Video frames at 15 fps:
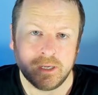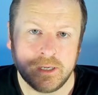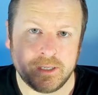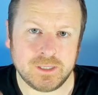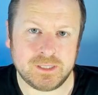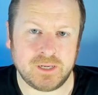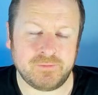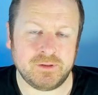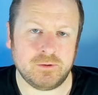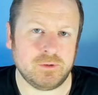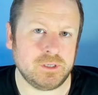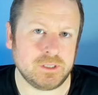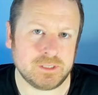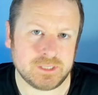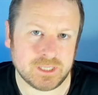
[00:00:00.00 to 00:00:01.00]
you definitely want
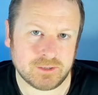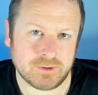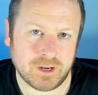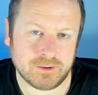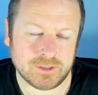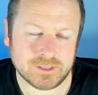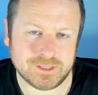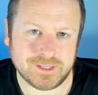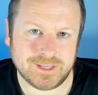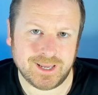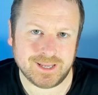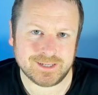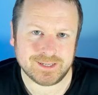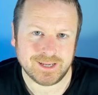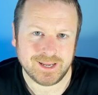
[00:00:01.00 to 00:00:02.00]
to stick around to the
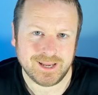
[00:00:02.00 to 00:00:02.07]
end.